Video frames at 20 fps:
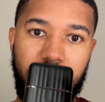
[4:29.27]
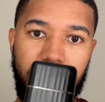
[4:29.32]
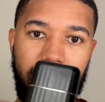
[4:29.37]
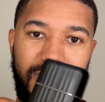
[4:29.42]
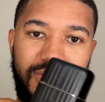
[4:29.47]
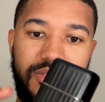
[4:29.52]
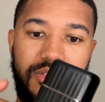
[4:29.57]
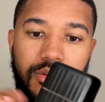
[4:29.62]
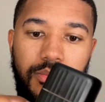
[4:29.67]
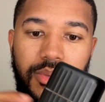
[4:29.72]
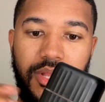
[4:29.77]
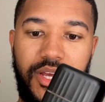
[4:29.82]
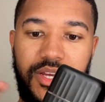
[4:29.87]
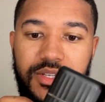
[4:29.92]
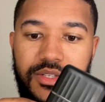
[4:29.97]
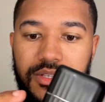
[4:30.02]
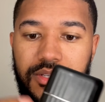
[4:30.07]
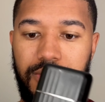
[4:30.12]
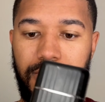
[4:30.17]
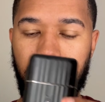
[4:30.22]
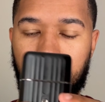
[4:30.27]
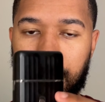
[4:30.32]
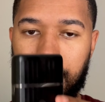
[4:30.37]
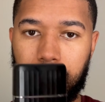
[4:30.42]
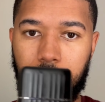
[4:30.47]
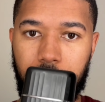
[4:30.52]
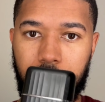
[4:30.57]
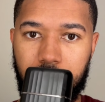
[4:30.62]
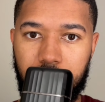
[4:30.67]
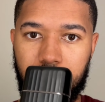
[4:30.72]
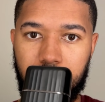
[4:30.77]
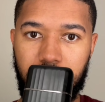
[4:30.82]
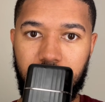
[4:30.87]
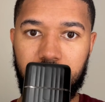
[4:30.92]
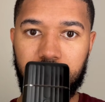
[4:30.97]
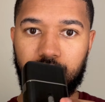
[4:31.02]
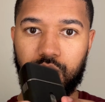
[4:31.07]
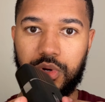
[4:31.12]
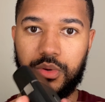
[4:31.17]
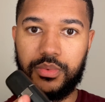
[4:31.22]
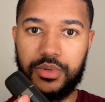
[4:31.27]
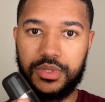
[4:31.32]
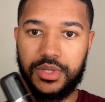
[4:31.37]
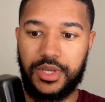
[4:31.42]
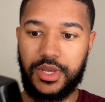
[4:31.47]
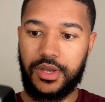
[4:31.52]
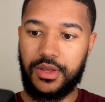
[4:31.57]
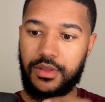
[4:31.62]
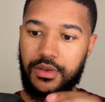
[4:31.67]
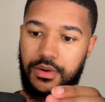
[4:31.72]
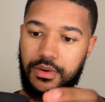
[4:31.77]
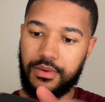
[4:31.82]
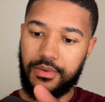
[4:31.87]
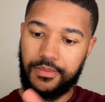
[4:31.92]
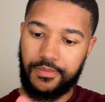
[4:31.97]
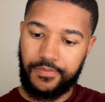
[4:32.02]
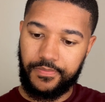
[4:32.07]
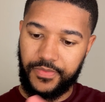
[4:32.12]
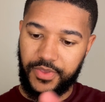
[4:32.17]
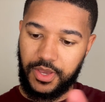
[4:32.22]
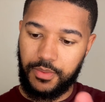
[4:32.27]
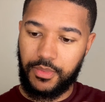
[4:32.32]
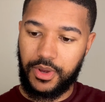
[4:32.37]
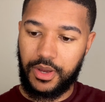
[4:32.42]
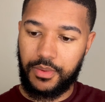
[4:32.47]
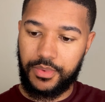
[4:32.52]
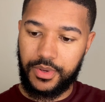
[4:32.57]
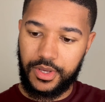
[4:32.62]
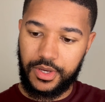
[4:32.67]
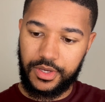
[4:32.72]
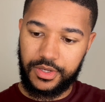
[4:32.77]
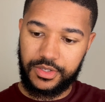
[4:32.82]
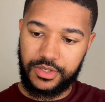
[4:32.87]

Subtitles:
it's still plastic, but it's well put together, in my opinion.